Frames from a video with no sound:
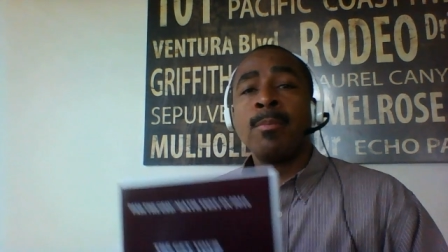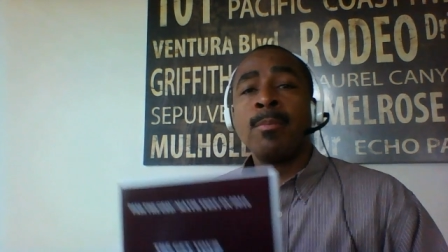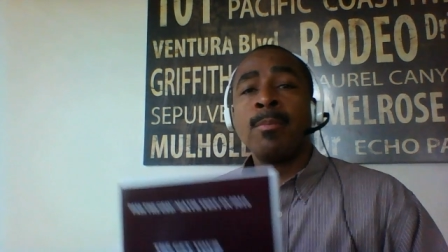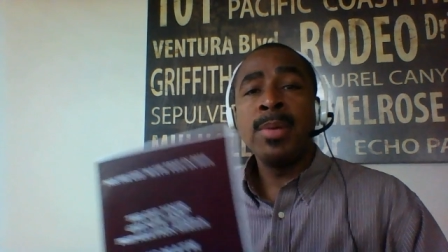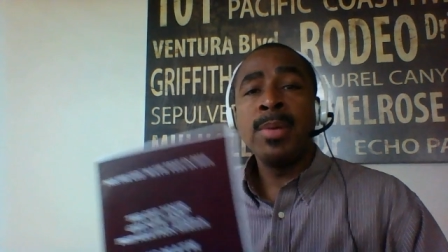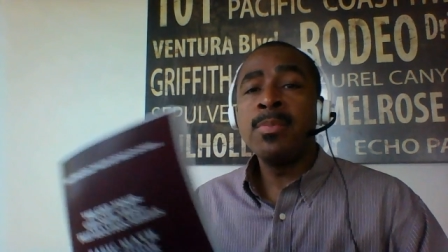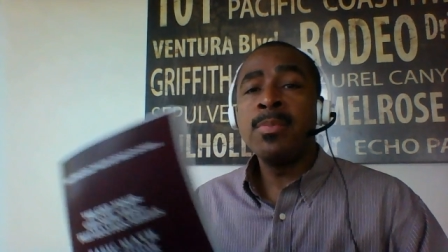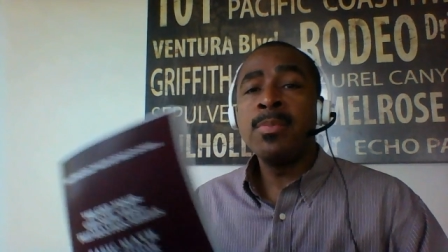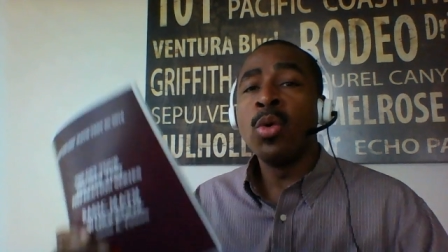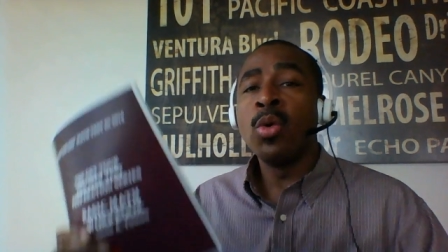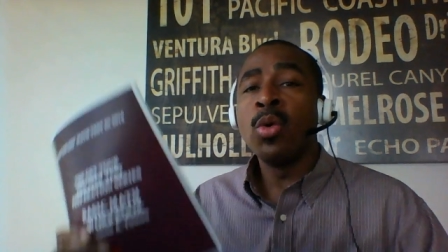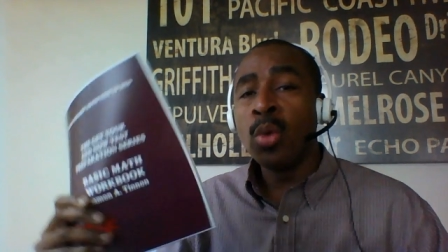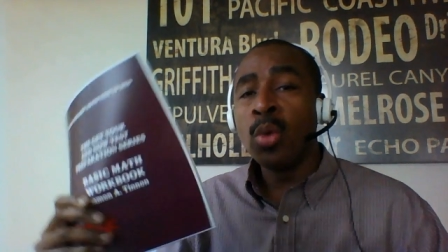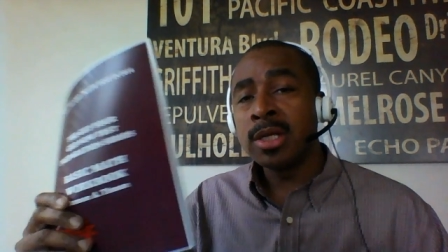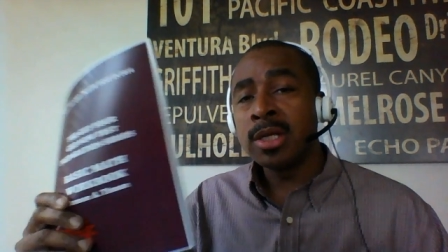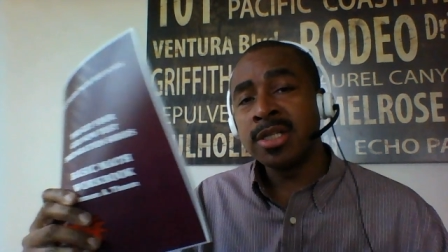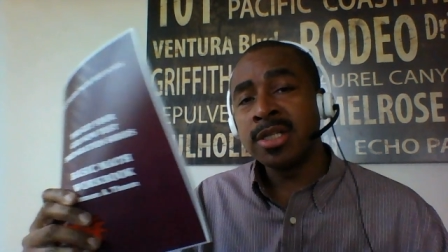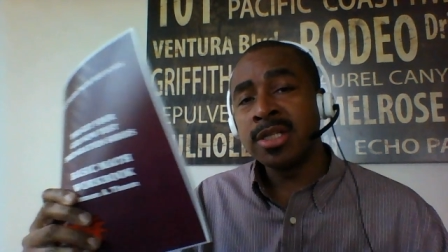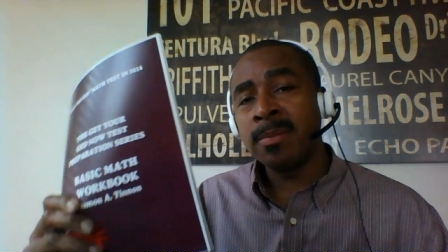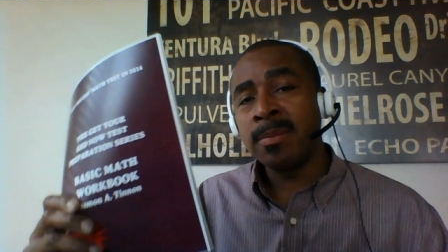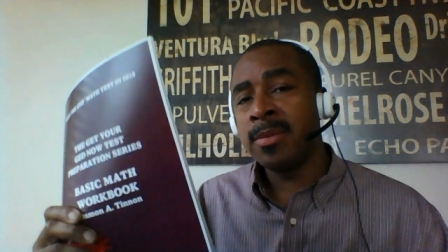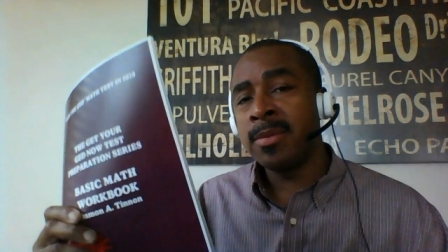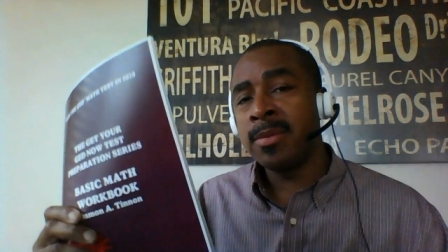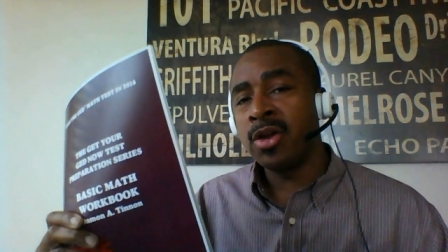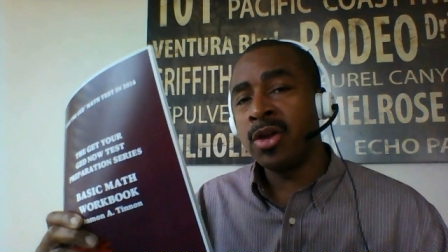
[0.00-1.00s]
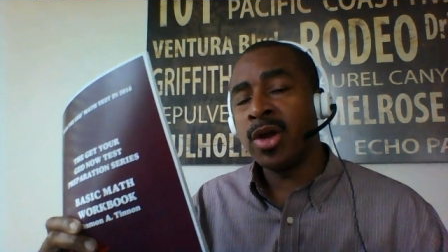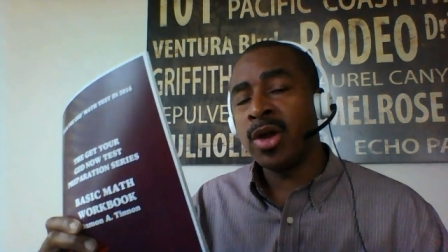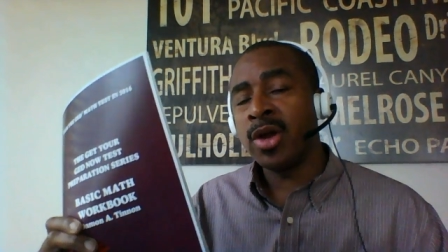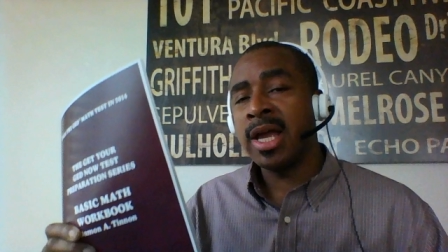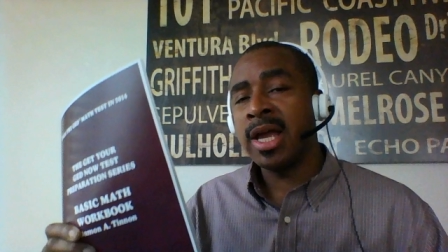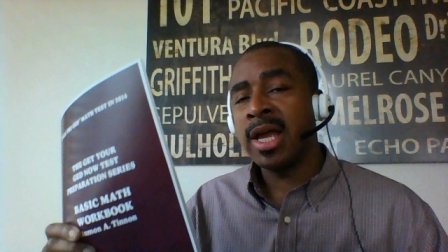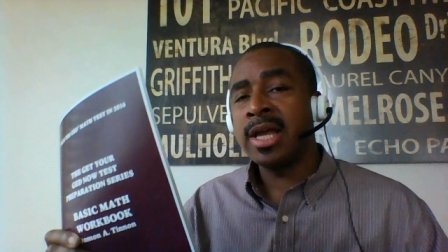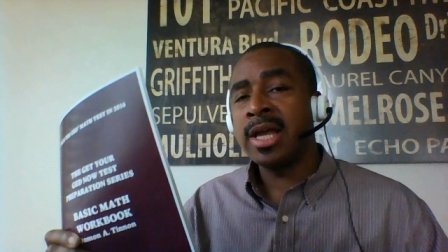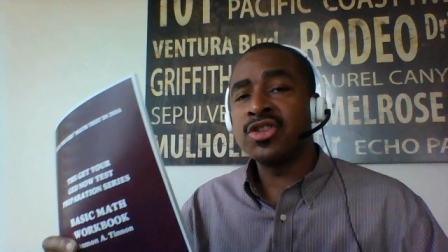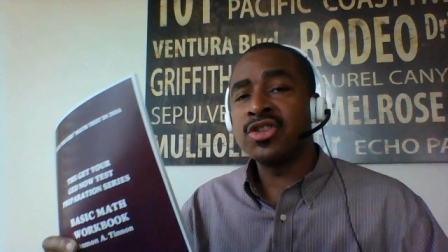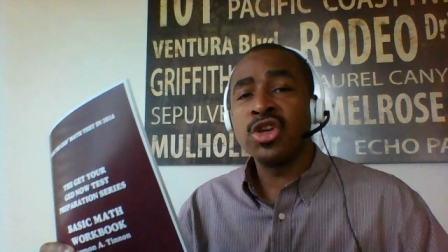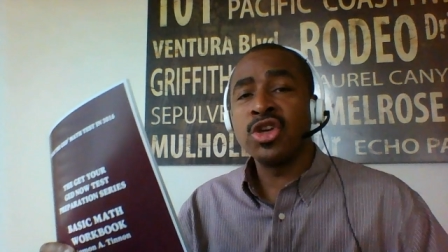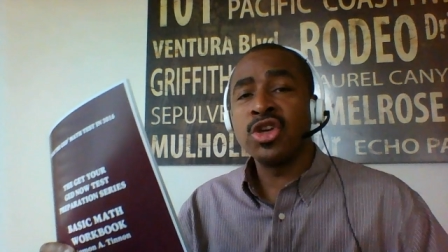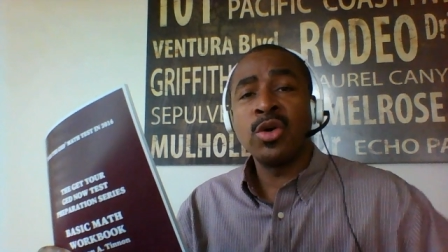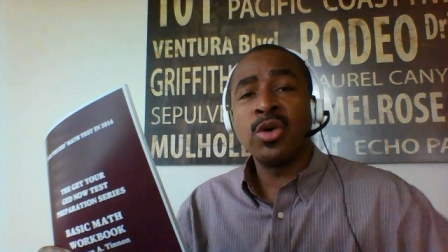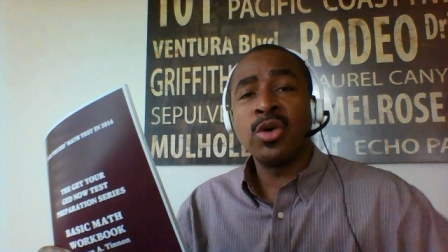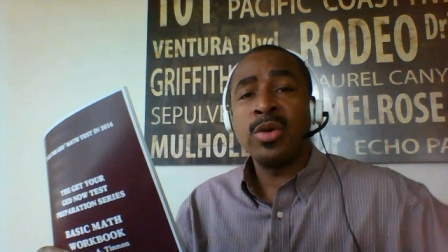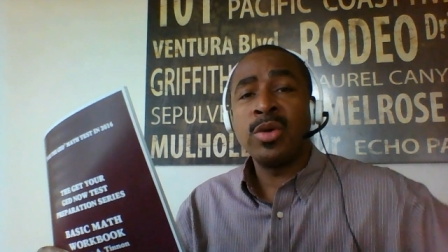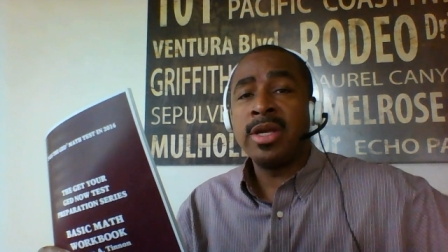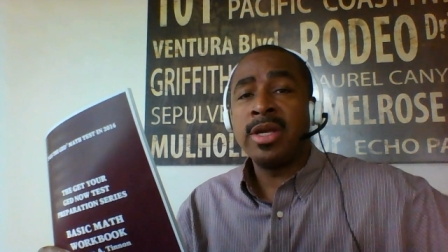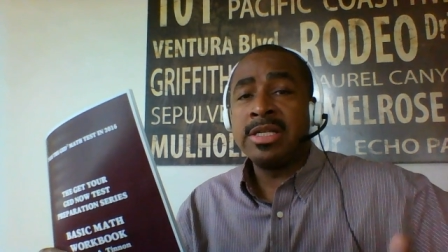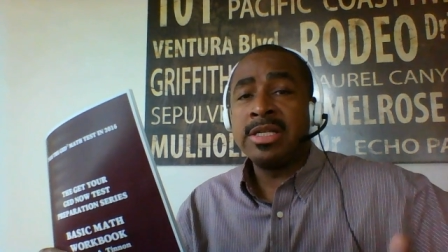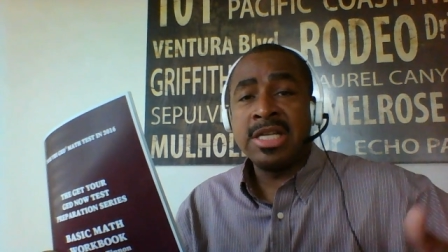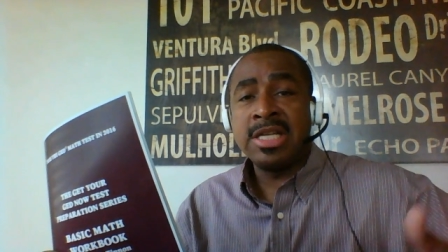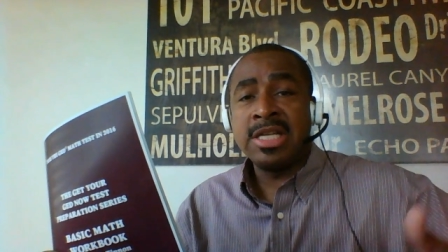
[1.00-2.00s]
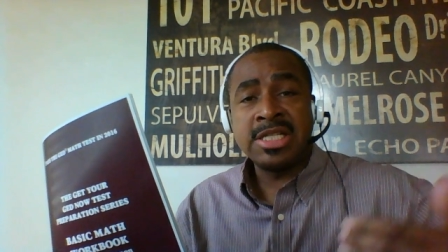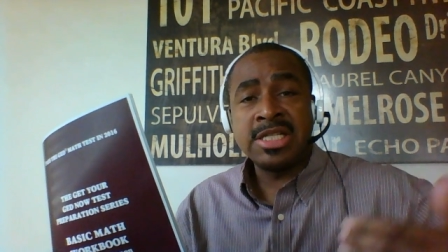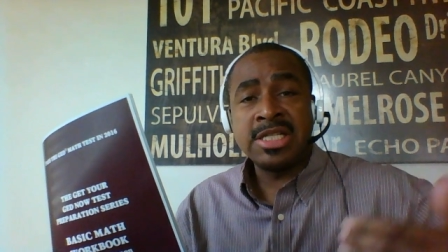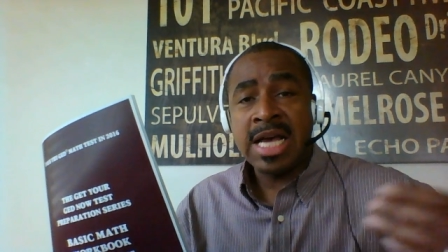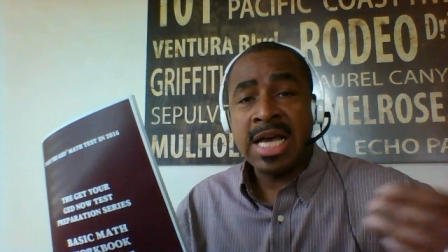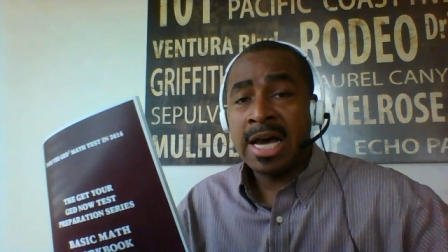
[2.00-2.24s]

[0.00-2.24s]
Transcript: People want something in their hand. So, just